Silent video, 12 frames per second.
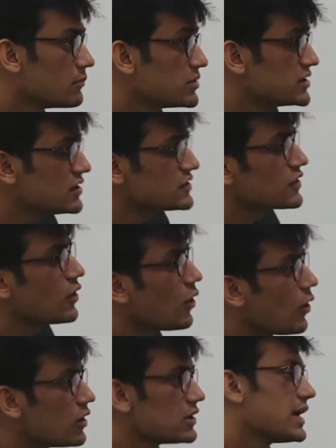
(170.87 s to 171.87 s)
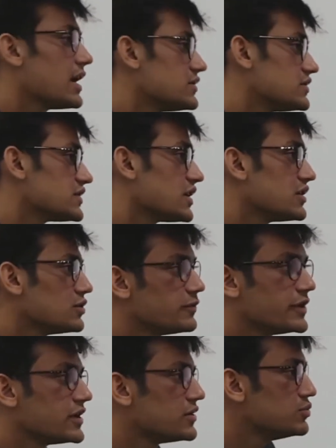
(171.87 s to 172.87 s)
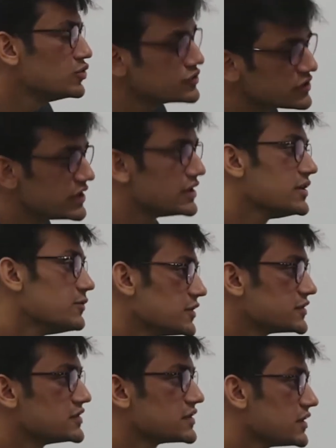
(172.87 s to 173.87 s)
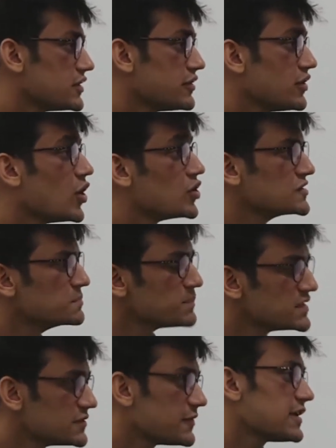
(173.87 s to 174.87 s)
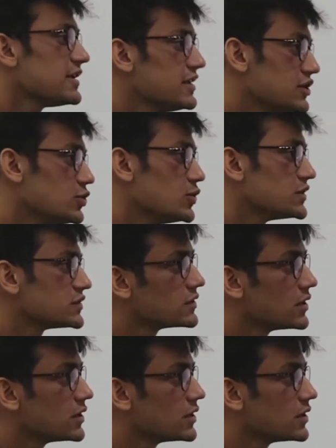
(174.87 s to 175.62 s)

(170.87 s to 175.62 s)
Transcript: But this all gadgets are innovated mostly in the western country or specifically US.